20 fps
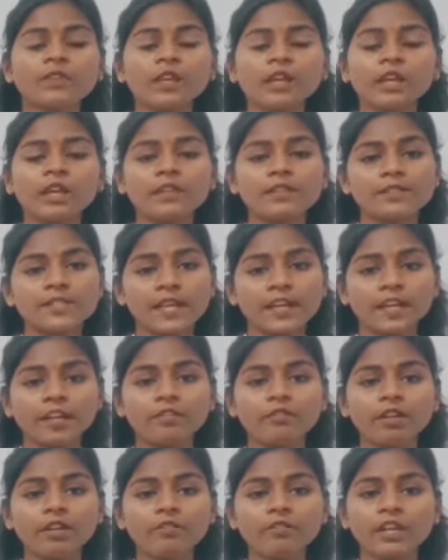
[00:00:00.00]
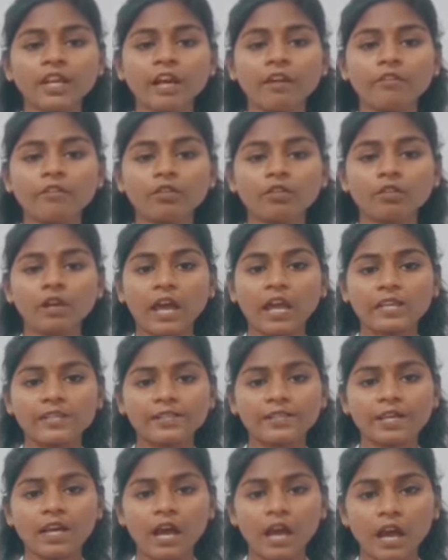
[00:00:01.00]
In second one, we have to
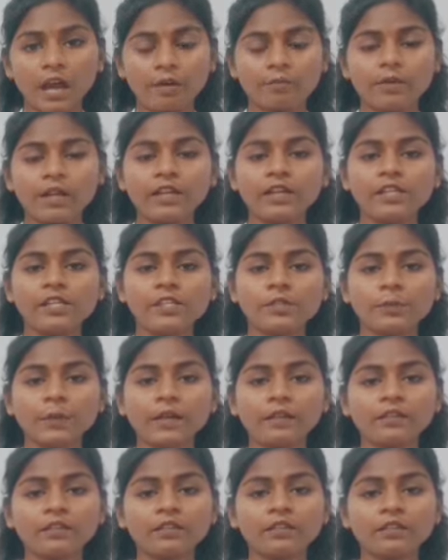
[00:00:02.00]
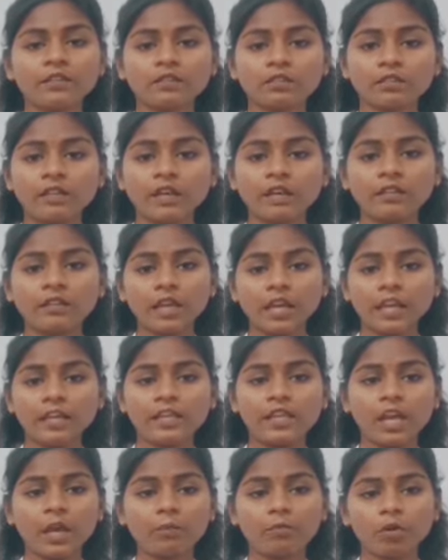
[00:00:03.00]
raise the arm and inspect
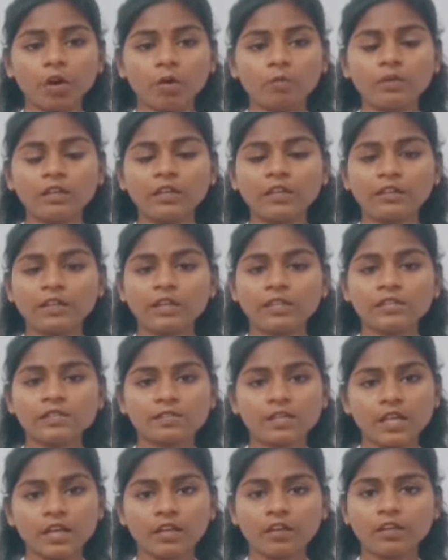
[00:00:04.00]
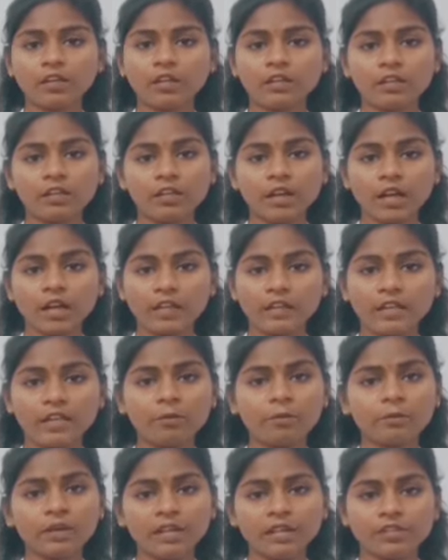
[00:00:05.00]
any abnormalities there in any
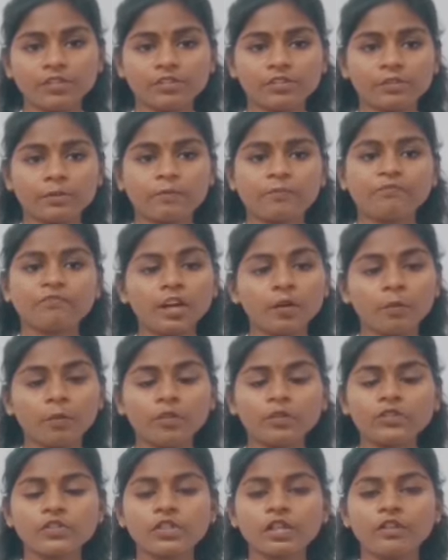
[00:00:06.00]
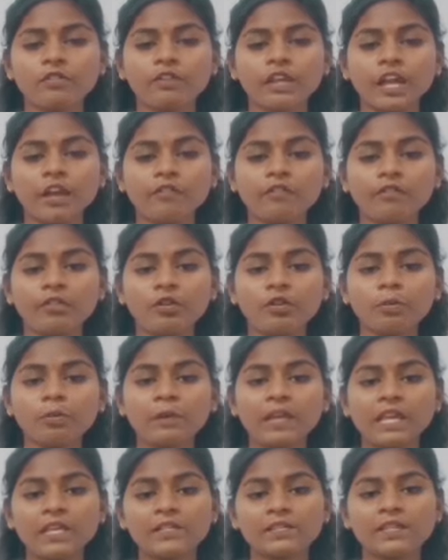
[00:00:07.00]
breast. Third posture, we have to
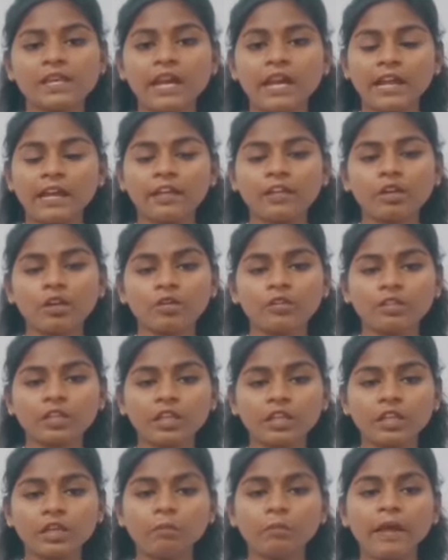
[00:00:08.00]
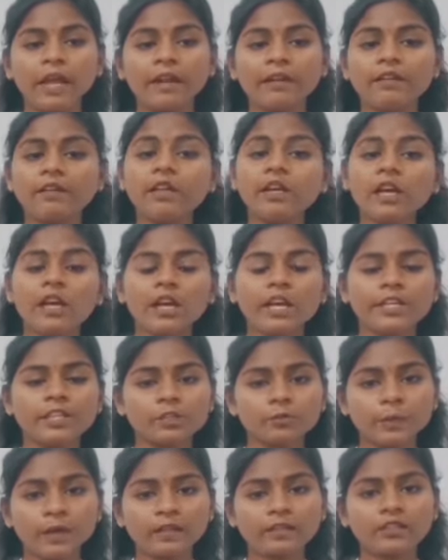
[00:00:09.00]
place the hand on the hip and
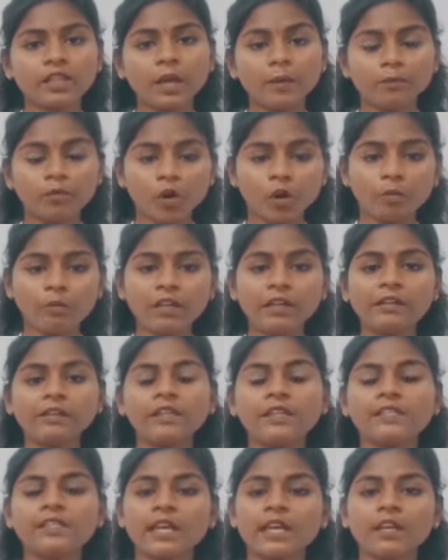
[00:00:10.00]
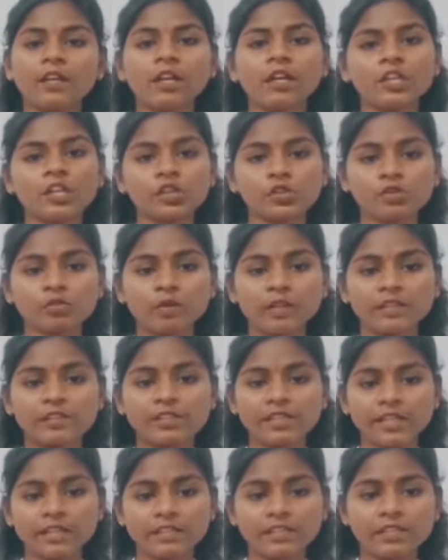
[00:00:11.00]
inspect the abnormalities and unusual
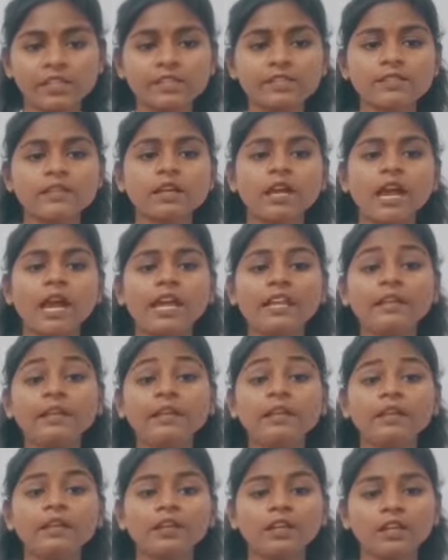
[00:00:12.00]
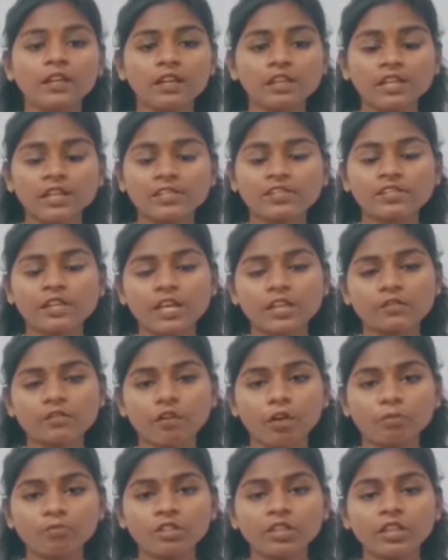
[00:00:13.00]
changes. Any discharge
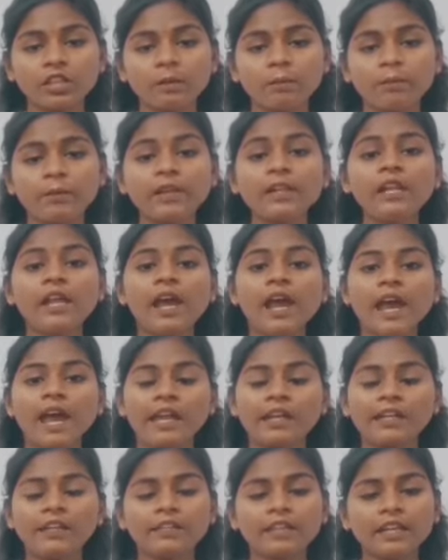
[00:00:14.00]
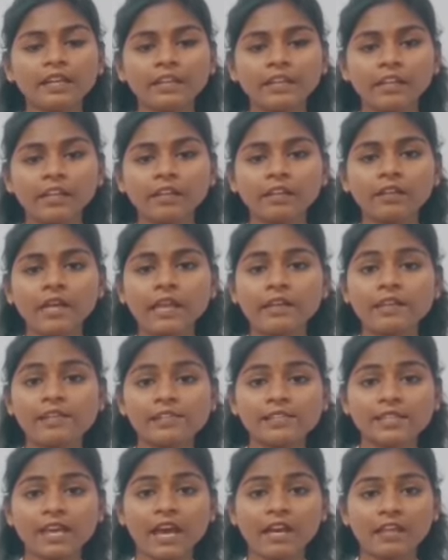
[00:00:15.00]
from the nipple, any tingling, any
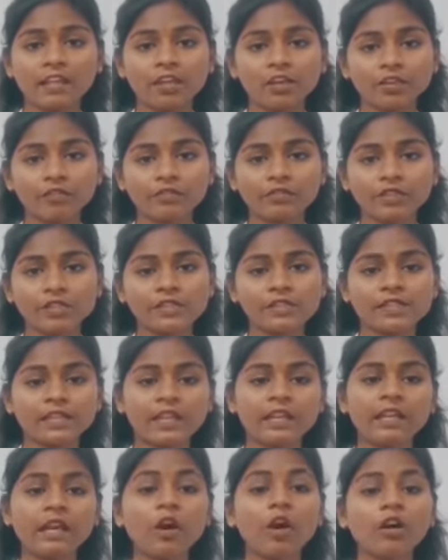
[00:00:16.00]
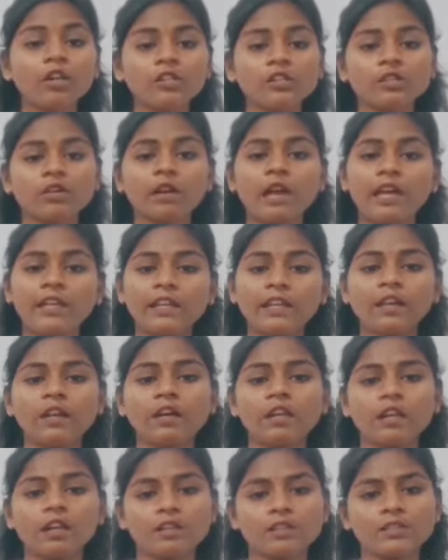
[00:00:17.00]
scarring of the skin, also any
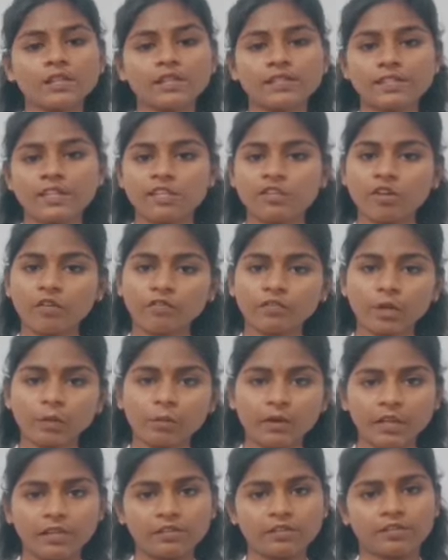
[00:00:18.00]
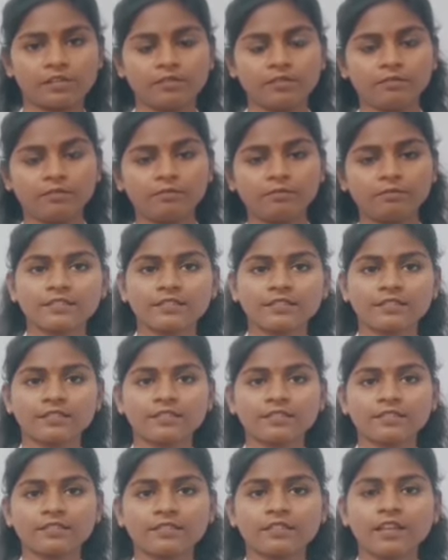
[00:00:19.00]
color changes of the breast.
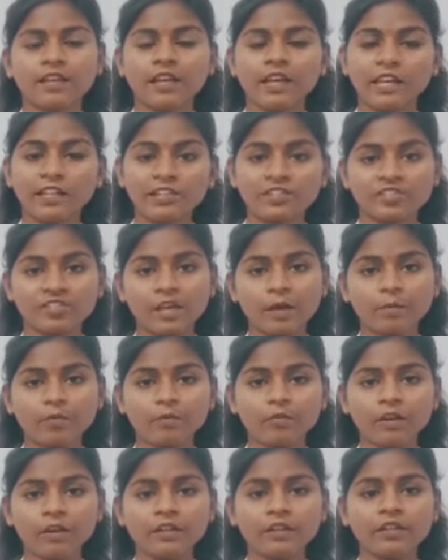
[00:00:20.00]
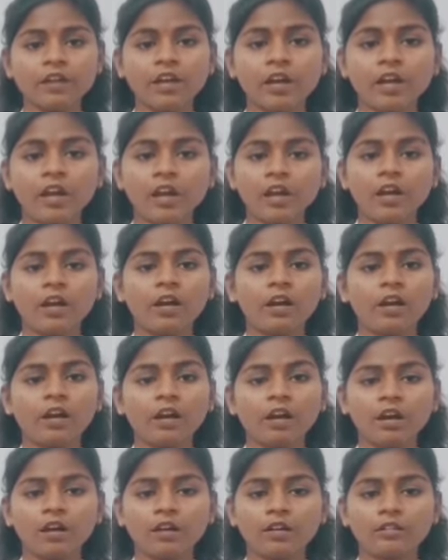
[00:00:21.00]
In step 1,
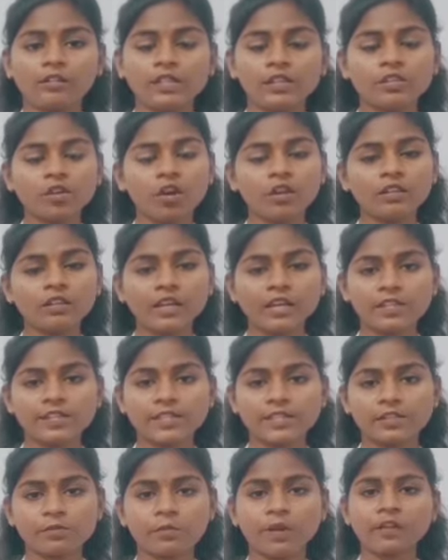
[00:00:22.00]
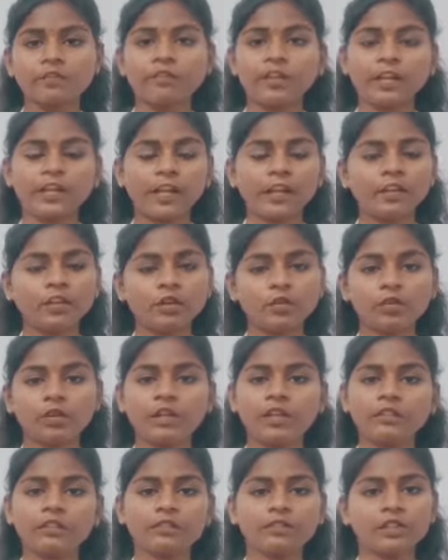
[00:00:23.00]
this all the assessment we can do
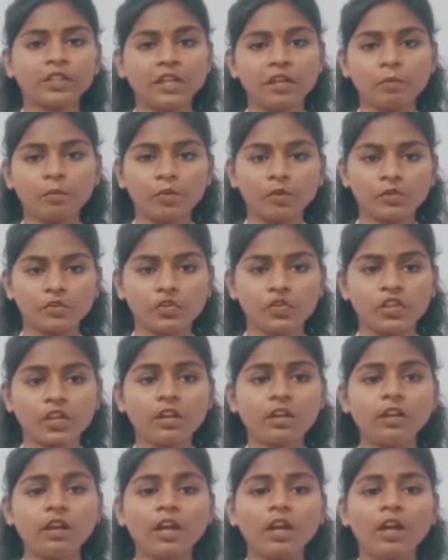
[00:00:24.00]
in 3 posture.